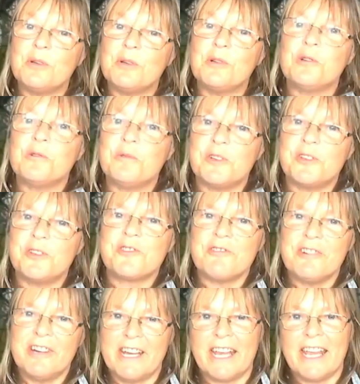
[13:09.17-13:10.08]
pool would
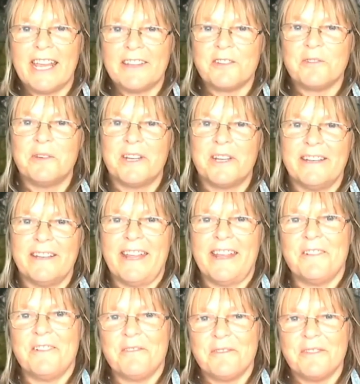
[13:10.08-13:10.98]
shrink to an
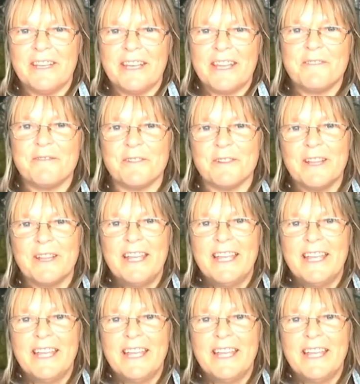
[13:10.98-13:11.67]
unhealthy level.